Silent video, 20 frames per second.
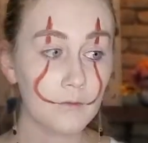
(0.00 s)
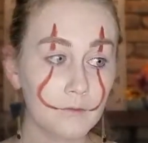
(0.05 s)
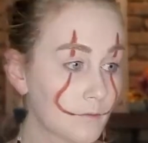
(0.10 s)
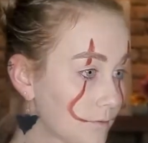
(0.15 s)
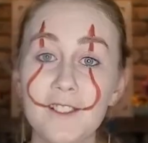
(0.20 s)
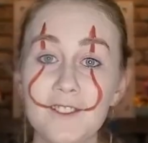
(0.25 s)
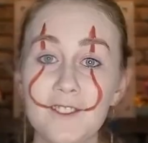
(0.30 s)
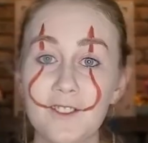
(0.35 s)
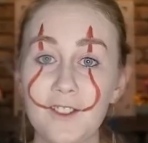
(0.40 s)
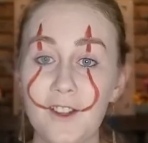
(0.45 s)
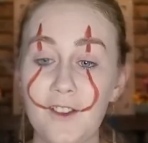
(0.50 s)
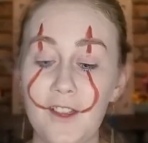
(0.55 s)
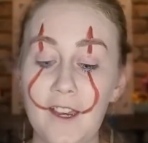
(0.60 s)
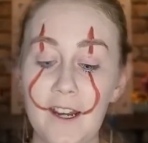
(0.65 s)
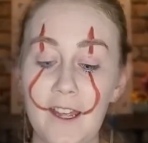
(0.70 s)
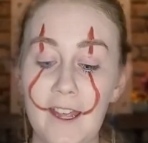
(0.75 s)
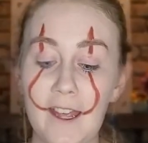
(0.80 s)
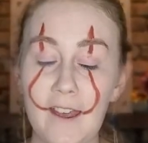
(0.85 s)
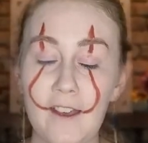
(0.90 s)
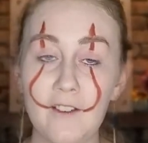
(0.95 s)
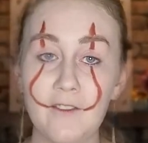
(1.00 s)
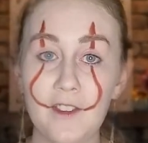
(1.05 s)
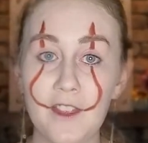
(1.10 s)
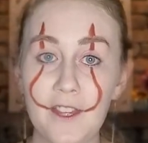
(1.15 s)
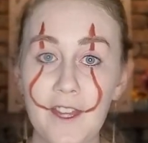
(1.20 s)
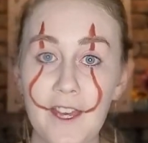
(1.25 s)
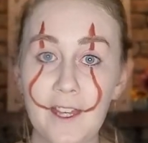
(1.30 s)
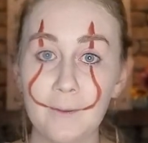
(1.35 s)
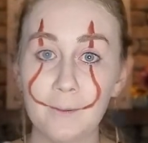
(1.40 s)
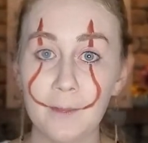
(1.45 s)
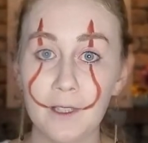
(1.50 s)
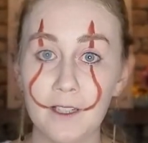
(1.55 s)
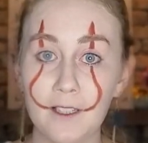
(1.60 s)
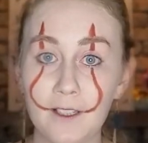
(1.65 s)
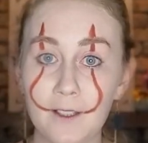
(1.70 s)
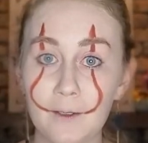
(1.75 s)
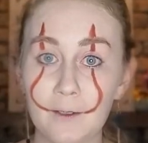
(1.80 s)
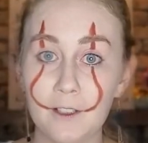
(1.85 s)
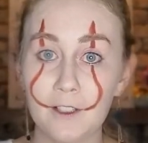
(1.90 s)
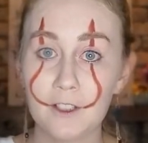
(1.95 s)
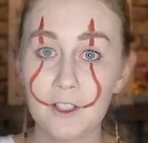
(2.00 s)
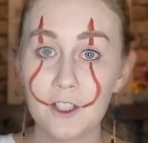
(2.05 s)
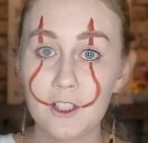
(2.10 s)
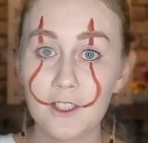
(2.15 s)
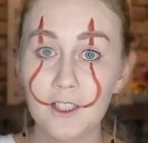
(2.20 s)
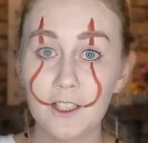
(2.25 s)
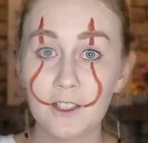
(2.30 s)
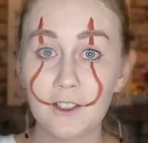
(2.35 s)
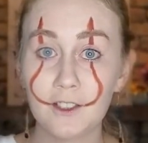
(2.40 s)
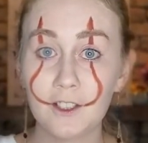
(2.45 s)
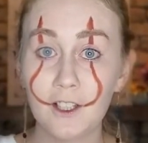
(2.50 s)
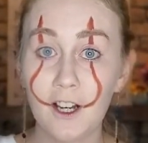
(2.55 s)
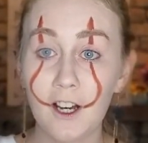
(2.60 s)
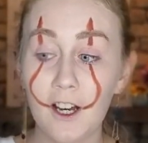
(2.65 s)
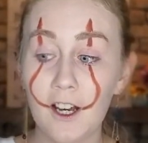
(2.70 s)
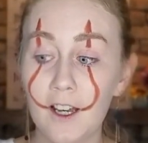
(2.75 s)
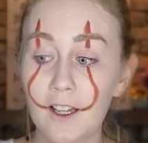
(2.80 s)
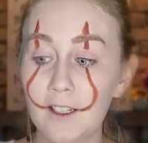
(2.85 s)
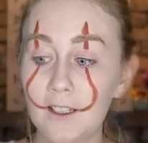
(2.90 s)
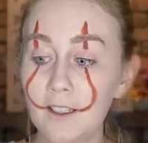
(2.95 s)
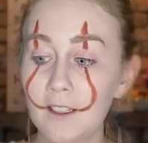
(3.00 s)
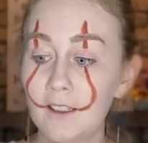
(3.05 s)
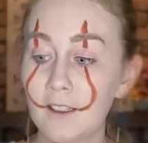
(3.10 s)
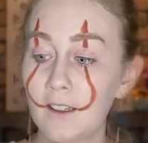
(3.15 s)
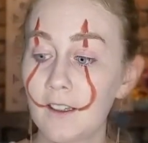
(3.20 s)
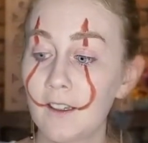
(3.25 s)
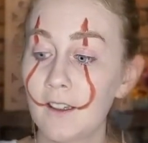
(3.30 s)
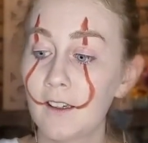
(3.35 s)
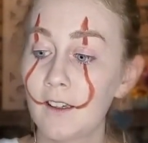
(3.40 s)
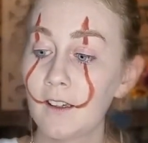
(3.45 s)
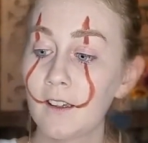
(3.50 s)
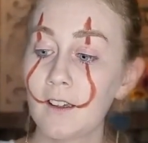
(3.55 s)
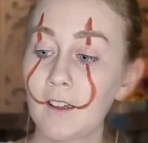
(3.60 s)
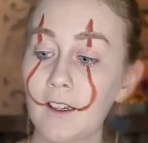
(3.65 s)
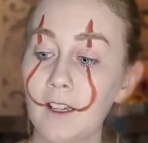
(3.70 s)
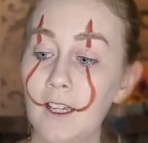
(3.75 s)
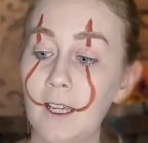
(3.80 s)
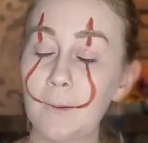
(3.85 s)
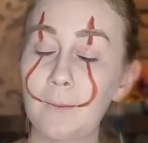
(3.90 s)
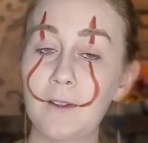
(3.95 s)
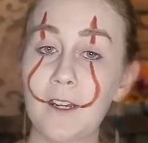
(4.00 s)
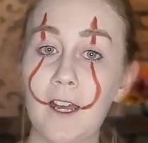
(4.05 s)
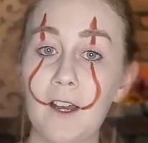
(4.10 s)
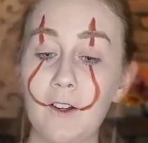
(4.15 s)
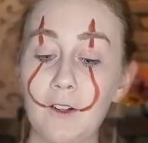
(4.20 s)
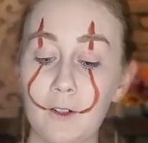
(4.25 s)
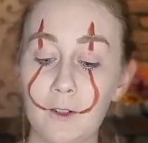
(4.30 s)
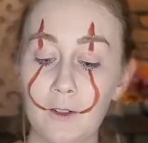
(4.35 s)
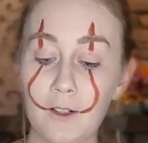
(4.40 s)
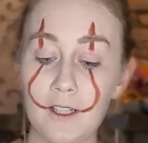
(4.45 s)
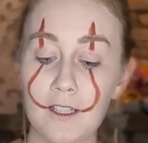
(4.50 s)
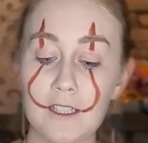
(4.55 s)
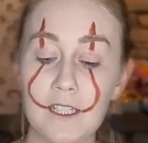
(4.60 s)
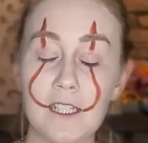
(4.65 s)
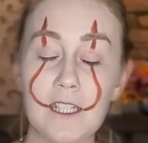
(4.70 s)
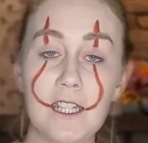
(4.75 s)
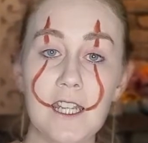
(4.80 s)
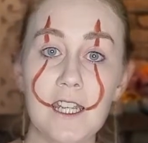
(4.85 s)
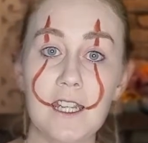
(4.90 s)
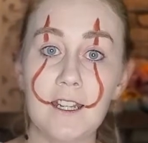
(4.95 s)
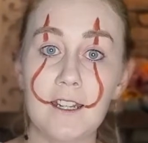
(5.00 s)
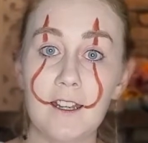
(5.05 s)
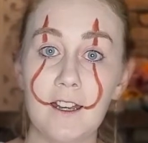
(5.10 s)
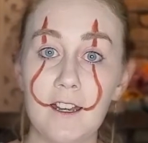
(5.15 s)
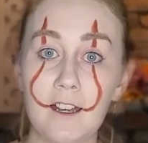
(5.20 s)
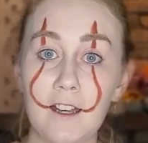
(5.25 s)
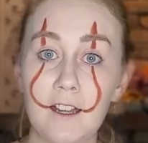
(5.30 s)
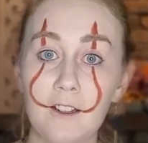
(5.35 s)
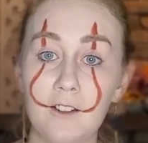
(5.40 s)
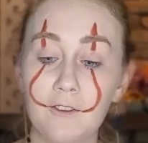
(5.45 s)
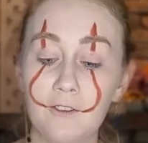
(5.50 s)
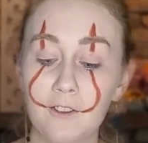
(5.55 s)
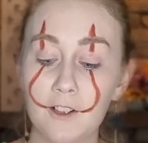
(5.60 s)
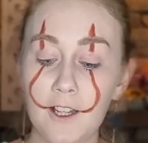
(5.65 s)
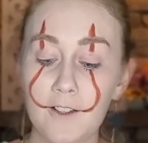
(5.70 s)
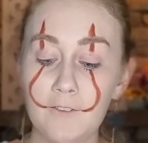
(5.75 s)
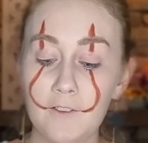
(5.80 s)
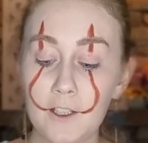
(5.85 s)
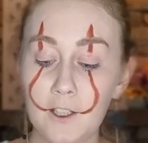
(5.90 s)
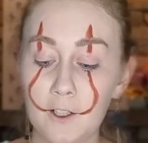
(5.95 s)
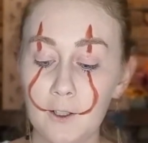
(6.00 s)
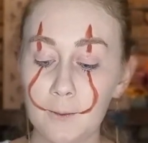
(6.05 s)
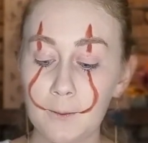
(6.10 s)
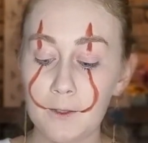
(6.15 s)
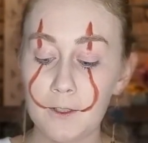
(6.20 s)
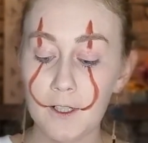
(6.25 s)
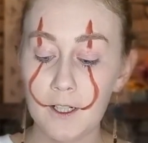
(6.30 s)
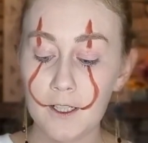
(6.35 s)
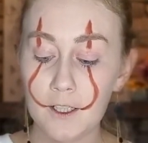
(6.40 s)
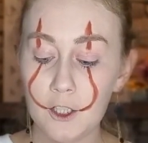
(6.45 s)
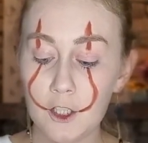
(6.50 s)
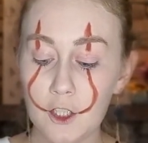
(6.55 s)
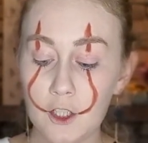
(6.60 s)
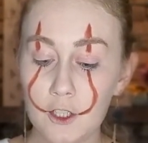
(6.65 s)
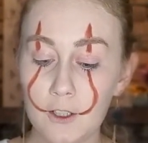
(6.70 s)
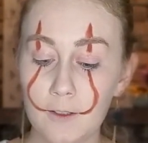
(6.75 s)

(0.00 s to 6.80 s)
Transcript: So now that I have that blood orange color on, I'm now going to take a fluffier brush